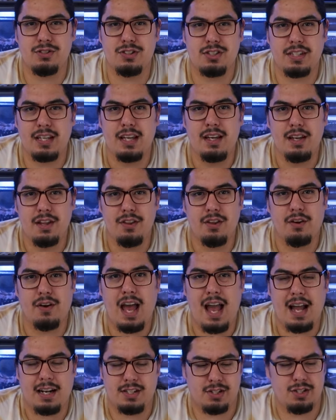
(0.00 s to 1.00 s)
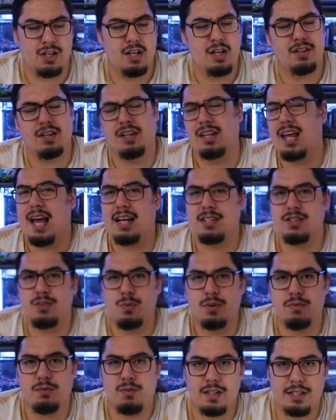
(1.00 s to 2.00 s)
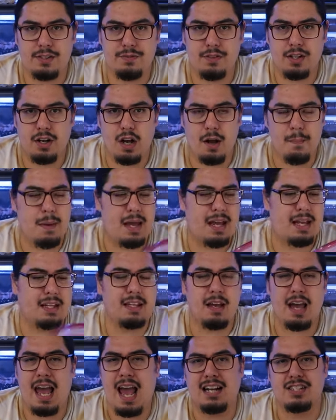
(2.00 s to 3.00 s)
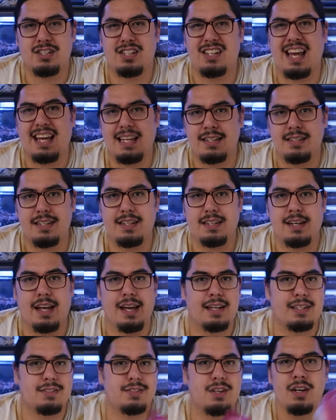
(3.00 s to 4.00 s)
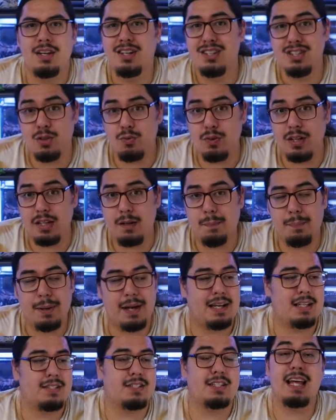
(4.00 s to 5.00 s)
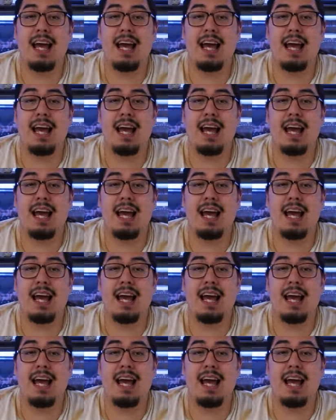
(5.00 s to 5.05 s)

usually they'll hatch. The last one for this video I made, they hatched in 18 days. So it really depends.